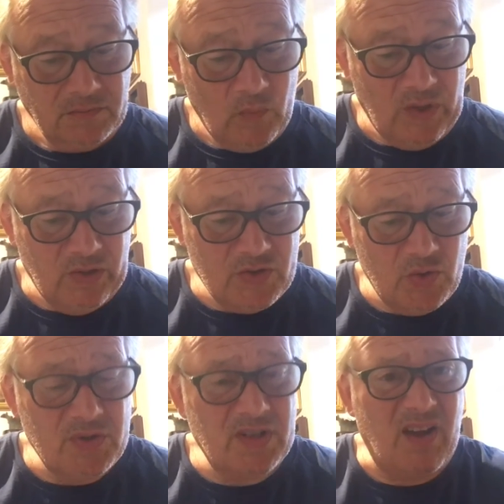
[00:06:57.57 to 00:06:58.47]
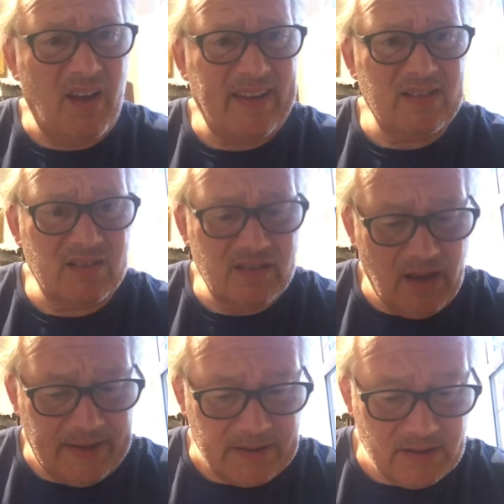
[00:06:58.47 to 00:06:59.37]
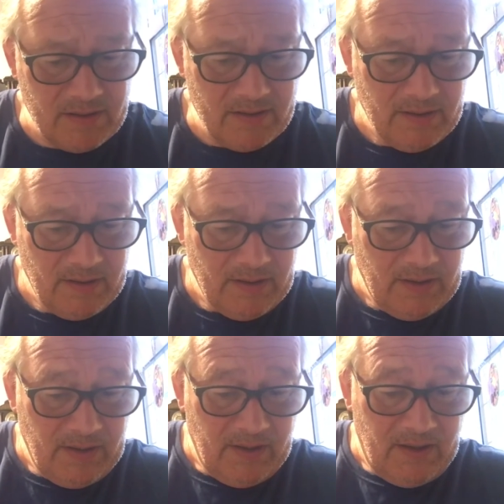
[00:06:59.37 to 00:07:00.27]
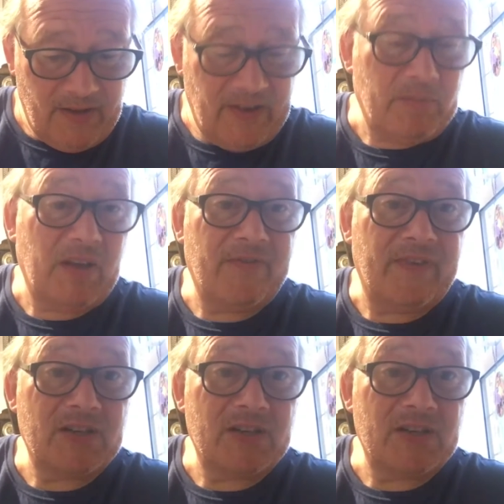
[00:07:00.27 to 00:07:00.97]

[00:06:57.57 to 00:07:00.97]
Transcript: Well, you're sort of kind and nice. I've had my fair